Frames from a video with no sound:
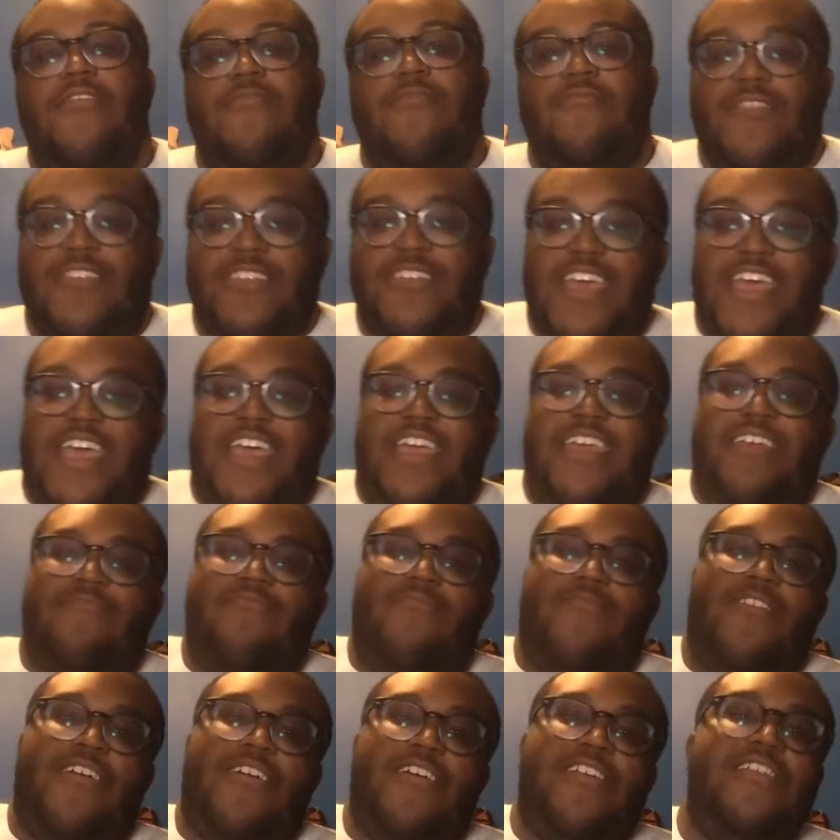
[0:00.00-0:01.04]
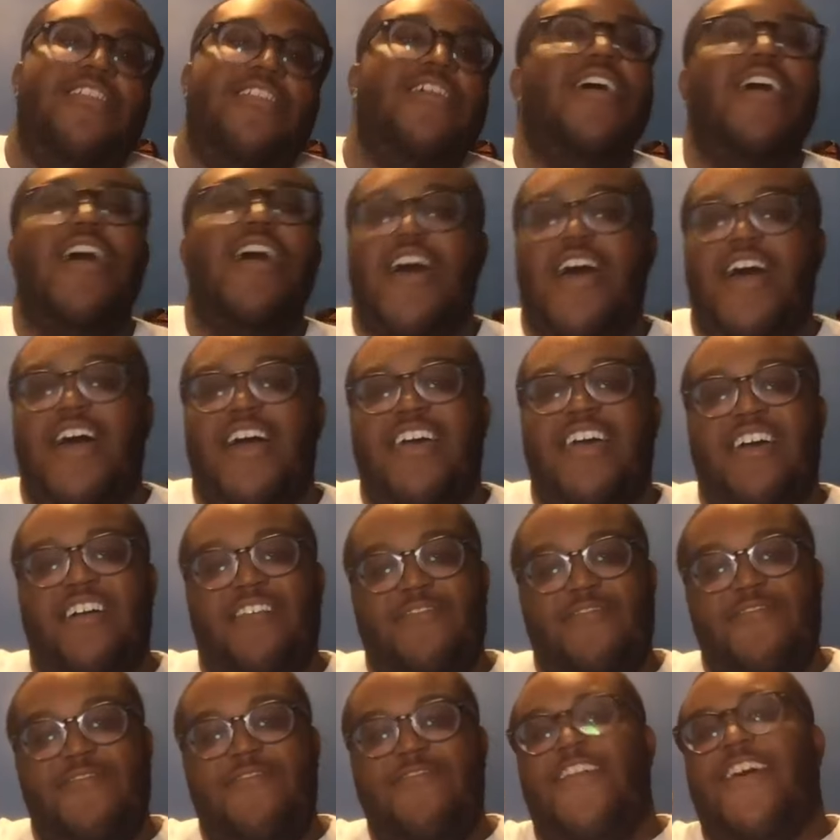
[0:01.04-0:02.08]
With that in mind, I
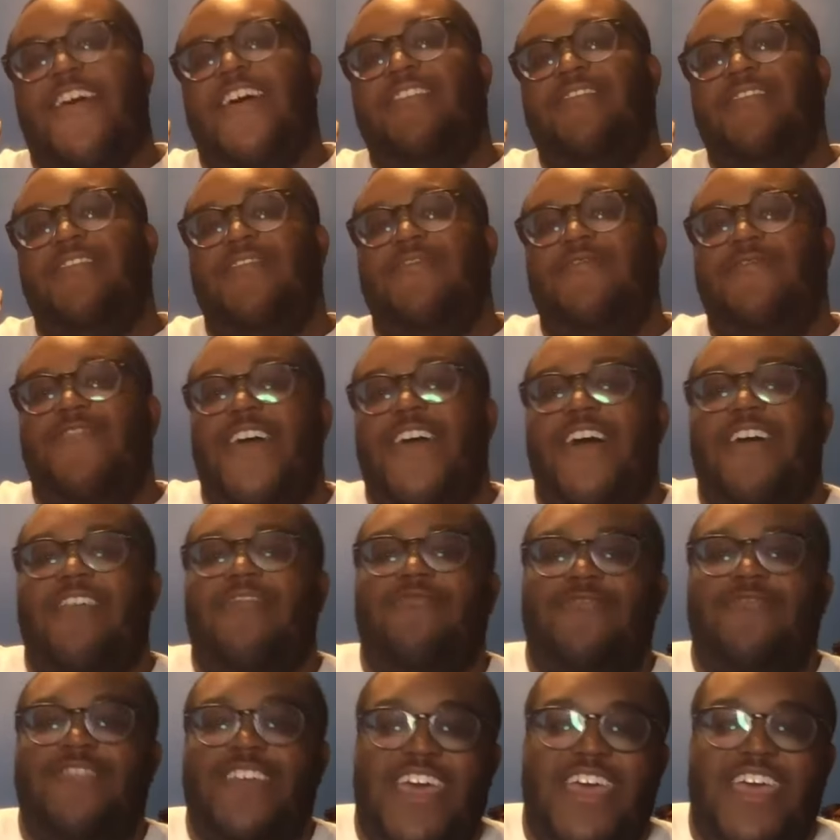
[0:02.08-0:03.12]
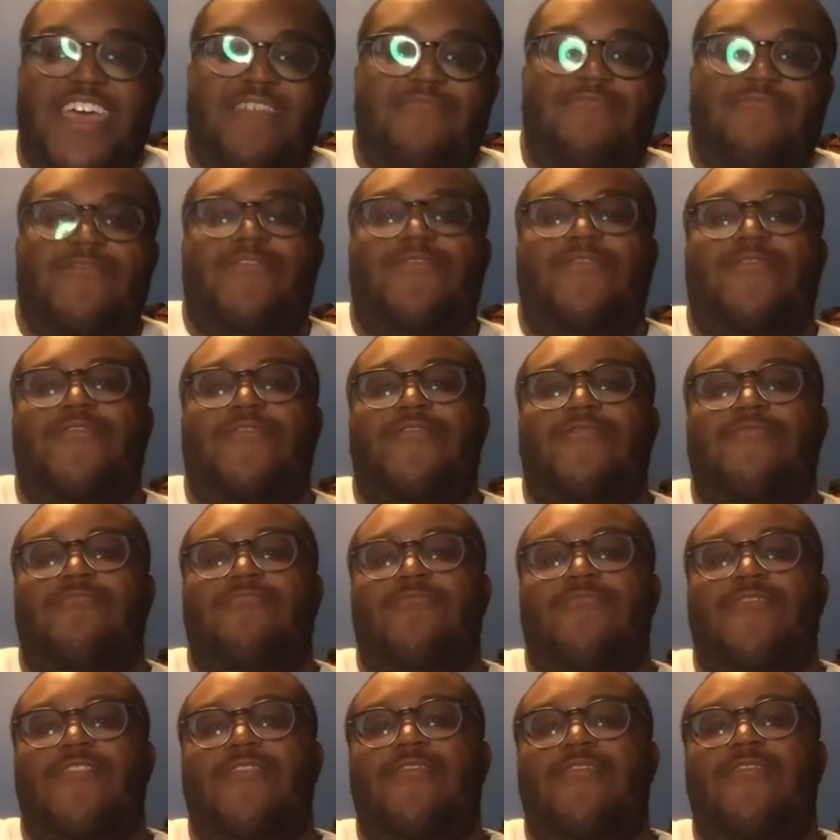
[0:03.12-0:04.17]
have finally found that episode
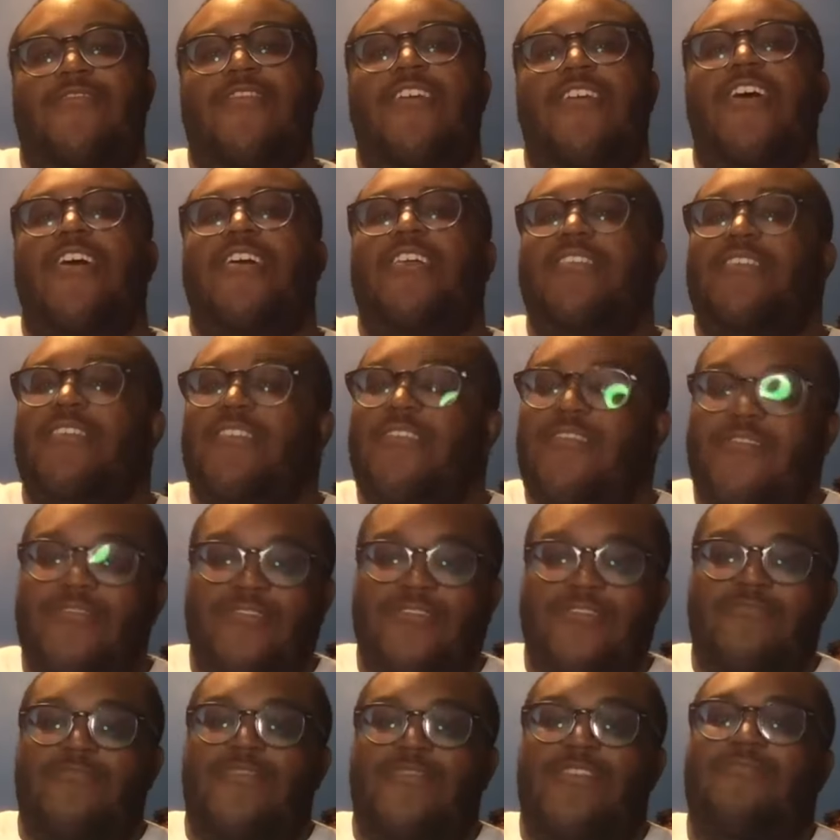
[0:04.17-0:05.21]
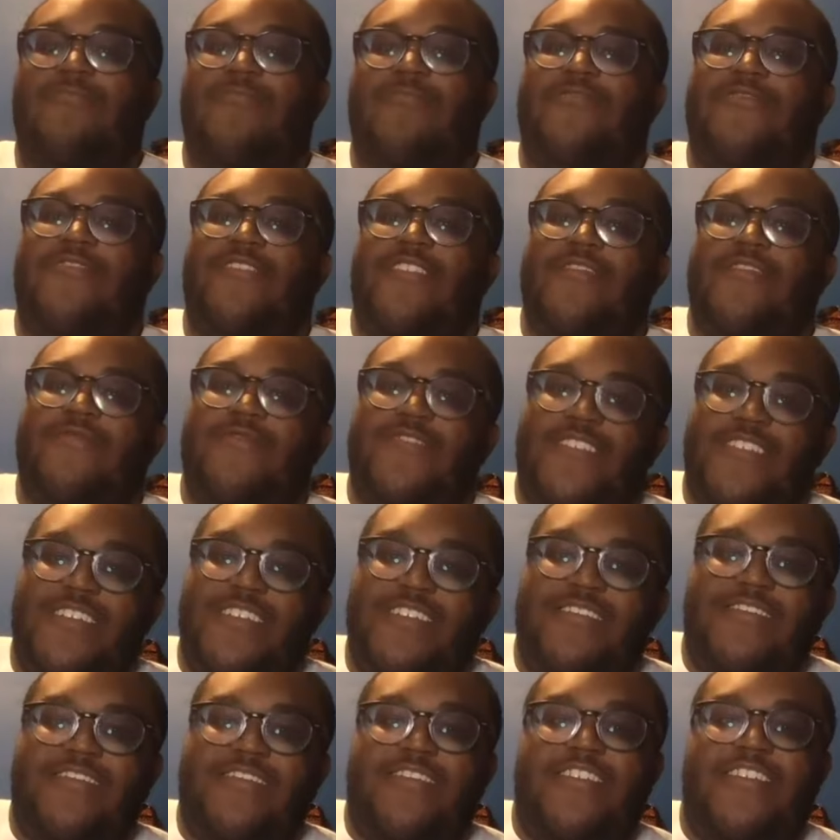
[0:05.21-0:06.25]
where all the members of T
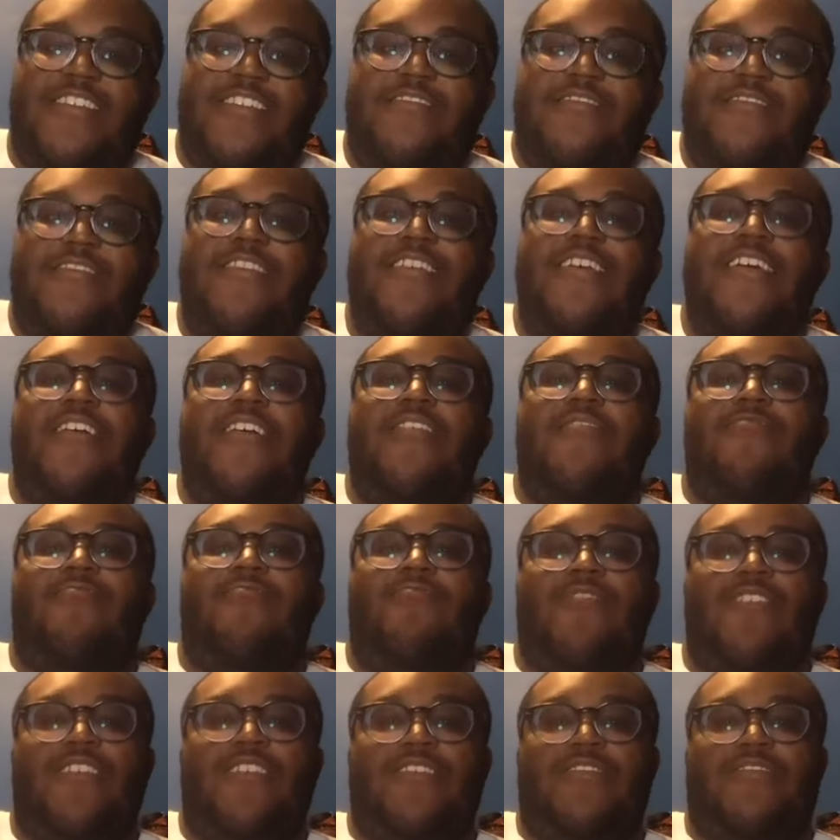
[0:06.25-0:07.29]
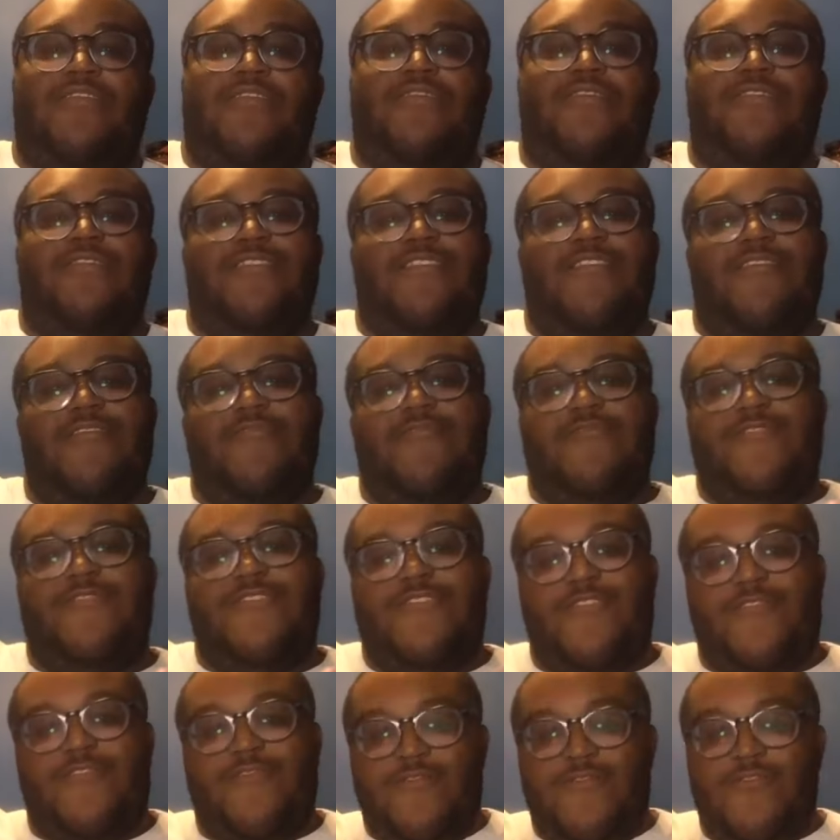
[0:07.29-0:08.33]
N C went to go
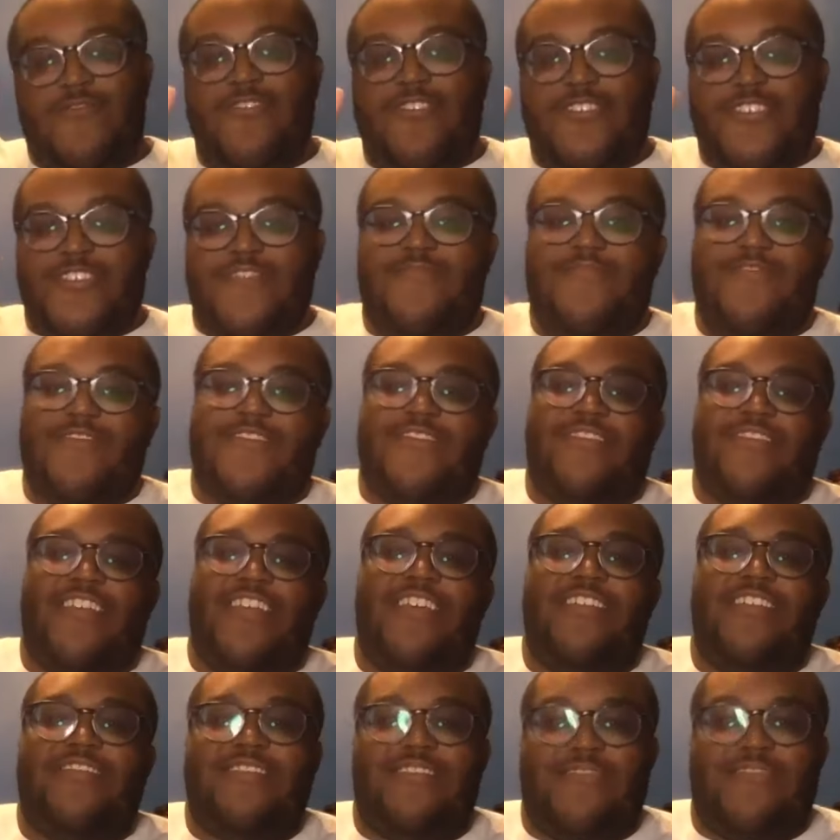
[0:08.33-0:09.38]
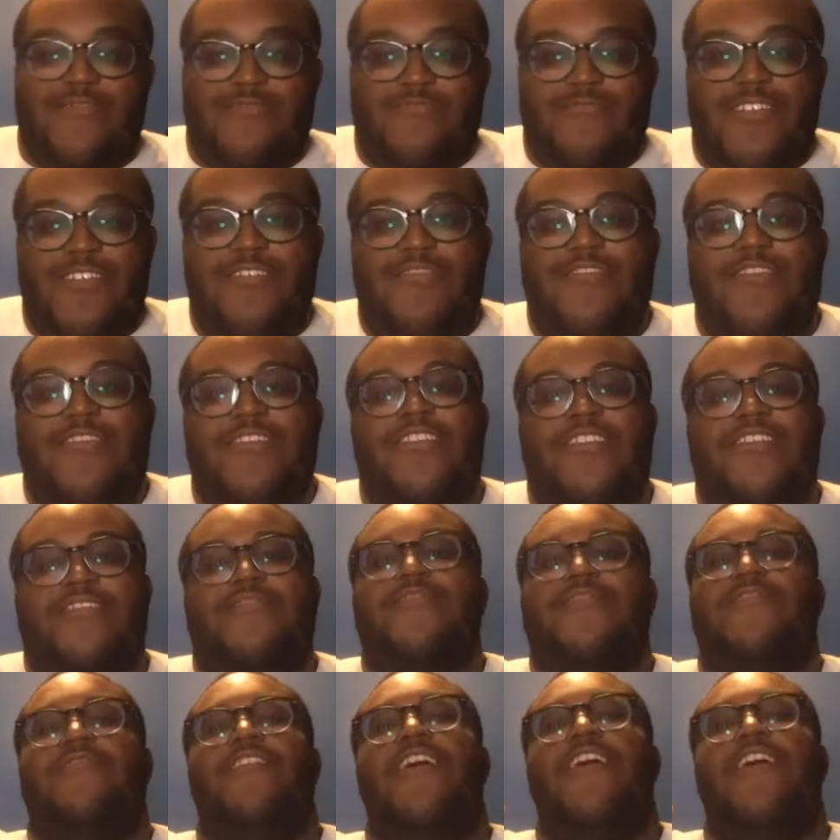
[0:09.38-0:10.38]
to four different states in America to